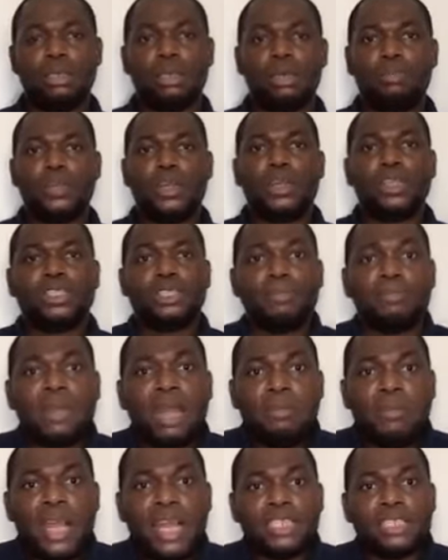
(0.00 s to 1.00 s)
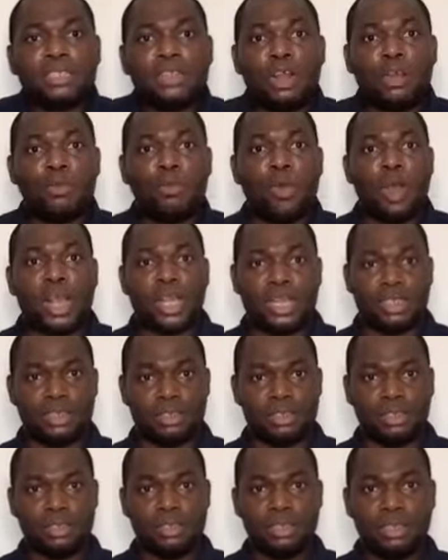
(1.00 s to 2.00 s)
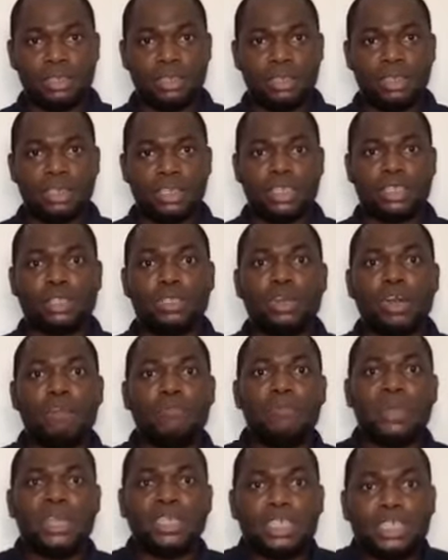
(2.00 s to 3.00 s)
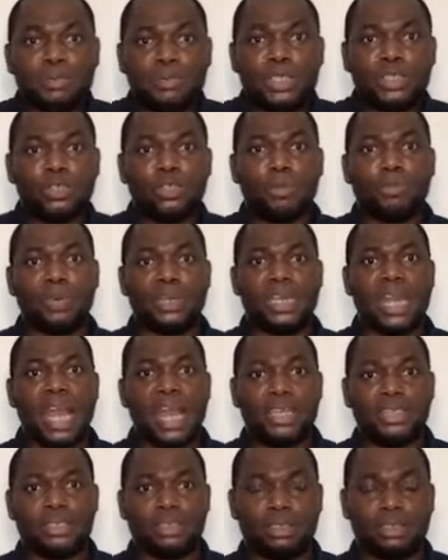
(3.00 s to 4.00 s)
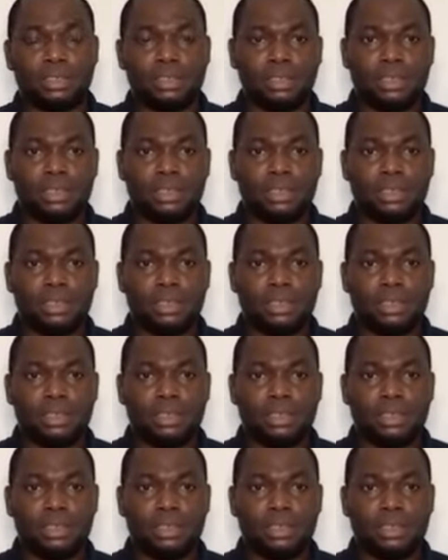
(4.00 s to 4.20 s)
Because the premier is not working. His government is being jeopardized.